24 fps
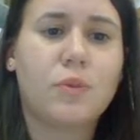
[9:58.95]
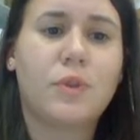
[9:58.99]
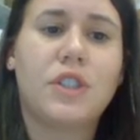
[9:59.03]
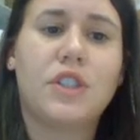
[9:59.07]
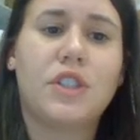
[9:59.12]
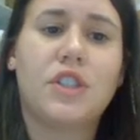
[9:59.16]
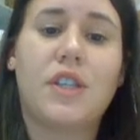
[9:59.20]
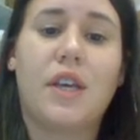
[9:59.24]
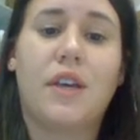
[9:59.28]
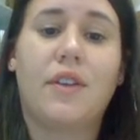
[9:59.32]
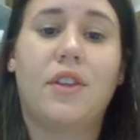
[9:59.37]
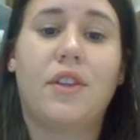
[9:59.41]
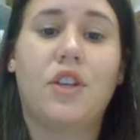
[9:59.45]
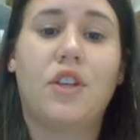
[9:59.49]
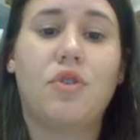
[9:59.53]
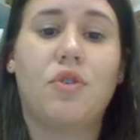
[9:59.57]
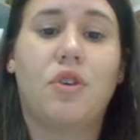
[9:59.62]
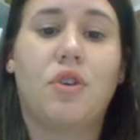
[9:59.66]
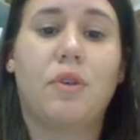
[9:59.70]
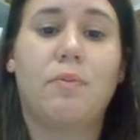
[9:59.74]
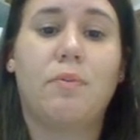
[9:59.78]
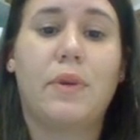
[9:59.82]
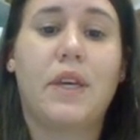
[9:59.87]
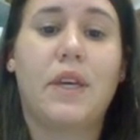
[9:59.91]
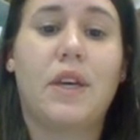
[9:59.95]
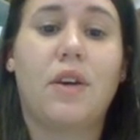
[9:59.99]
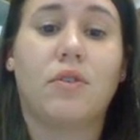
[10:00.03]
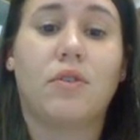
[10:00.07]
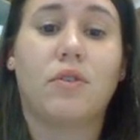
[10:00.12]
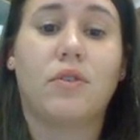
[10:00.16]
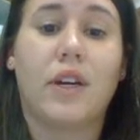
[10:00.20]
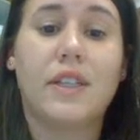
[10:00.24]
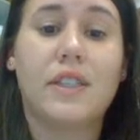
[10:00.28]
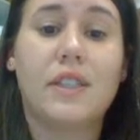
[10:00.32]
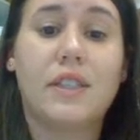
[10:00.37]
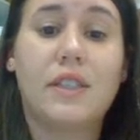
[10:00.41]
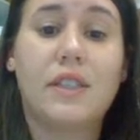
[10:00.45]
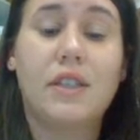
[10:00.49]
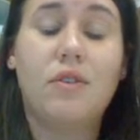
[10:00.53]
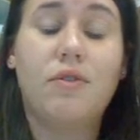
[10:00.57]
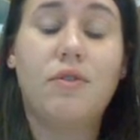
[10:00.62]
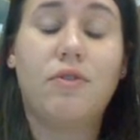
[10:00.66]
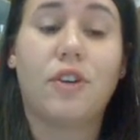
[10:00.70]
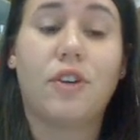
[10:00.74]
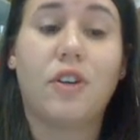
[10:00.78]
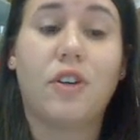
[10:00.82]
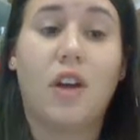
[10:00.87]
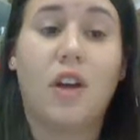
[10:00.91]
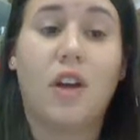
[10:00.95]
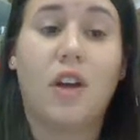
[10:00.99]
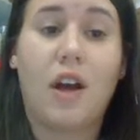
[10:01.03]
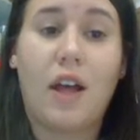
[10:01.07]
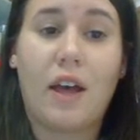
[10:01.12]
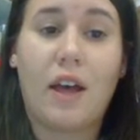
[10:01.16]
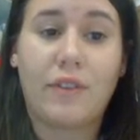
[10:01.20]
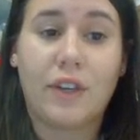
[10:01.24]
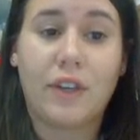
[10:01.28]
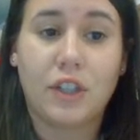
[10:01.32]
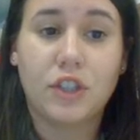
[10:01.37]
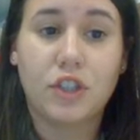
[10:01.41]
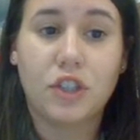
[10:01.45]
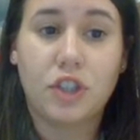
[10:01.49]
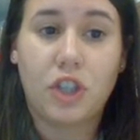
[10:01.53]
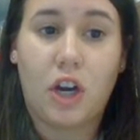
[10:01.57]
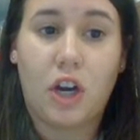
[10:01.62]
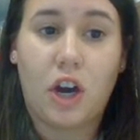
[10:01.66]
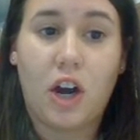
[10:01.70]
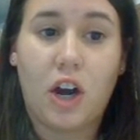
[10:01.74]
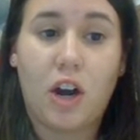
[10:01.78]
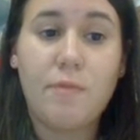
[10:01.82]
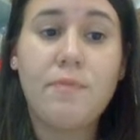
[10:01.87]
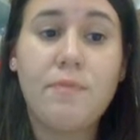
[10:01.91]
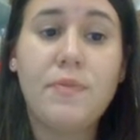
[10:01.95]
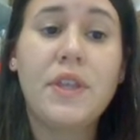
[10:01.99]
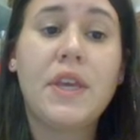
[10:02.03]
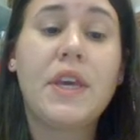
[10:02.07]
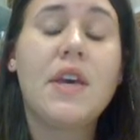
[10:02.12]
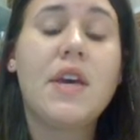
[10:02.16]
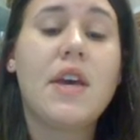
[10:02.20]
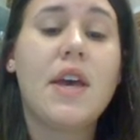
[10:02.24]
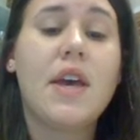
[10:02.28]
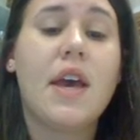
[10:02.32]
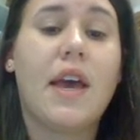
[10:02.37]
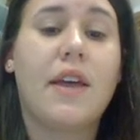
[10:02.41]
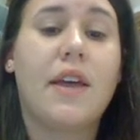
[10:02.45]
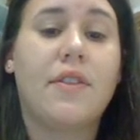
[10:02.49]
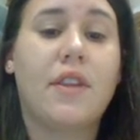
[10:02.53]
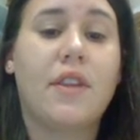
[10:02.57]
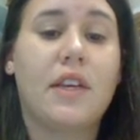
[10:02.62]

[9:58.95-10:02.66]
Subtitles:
which said that you could be arrested for not having a job, and